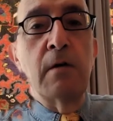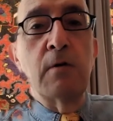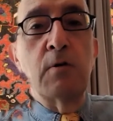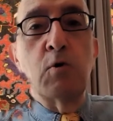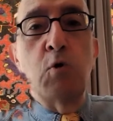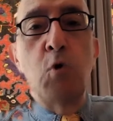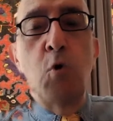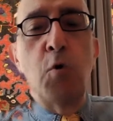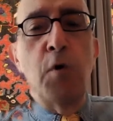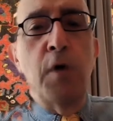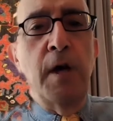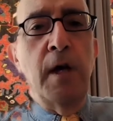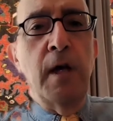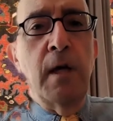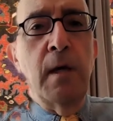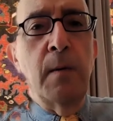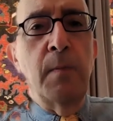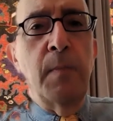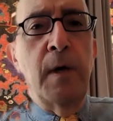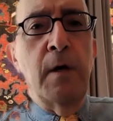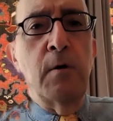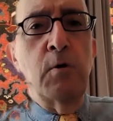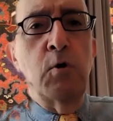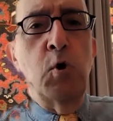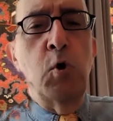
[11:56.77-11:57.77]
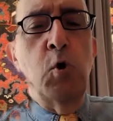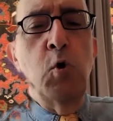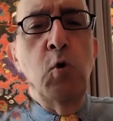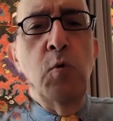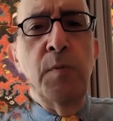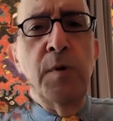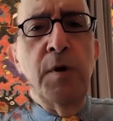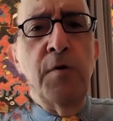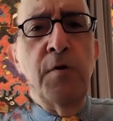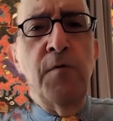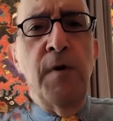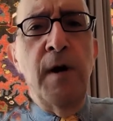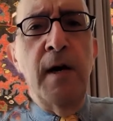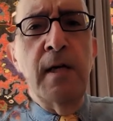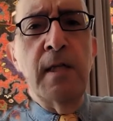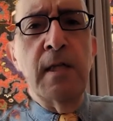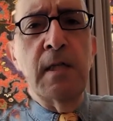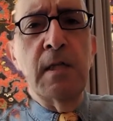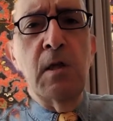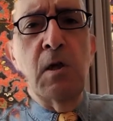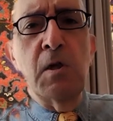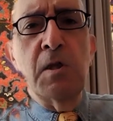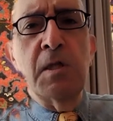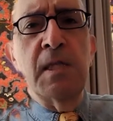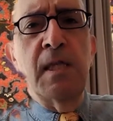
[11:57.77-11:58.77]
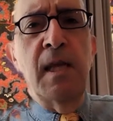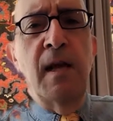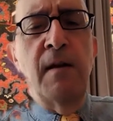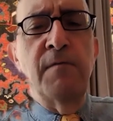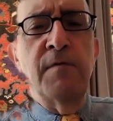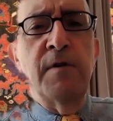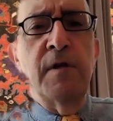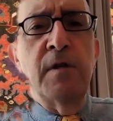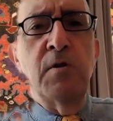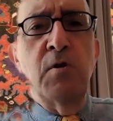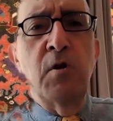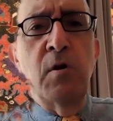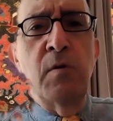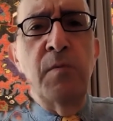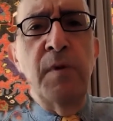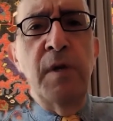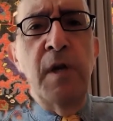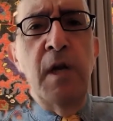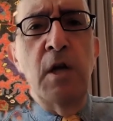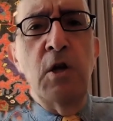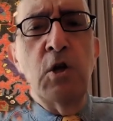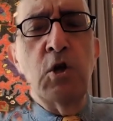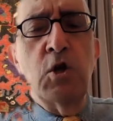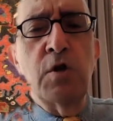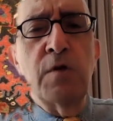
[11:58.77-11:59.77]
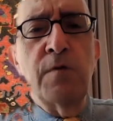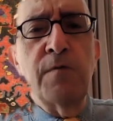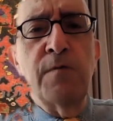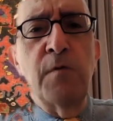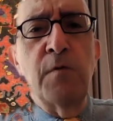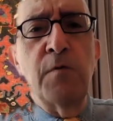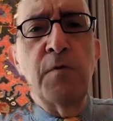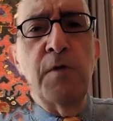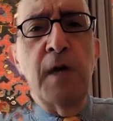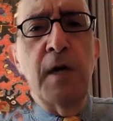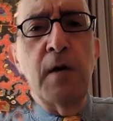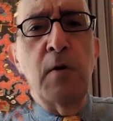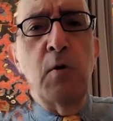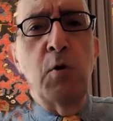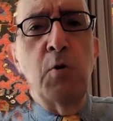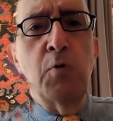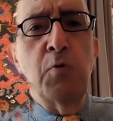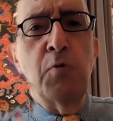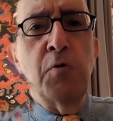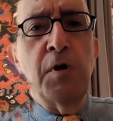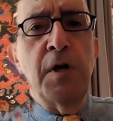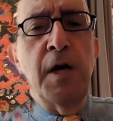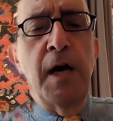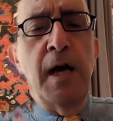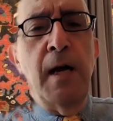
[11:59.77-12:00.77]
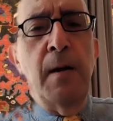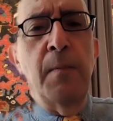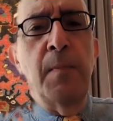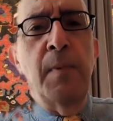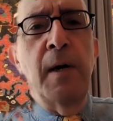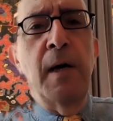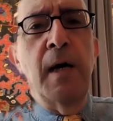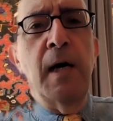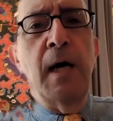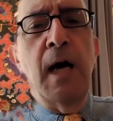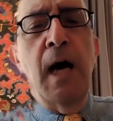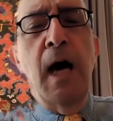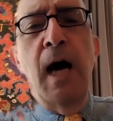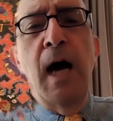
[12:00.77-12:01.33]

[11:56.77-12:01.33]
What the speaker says: talking about human rights, not self-determination for Nagorno-Karabakh.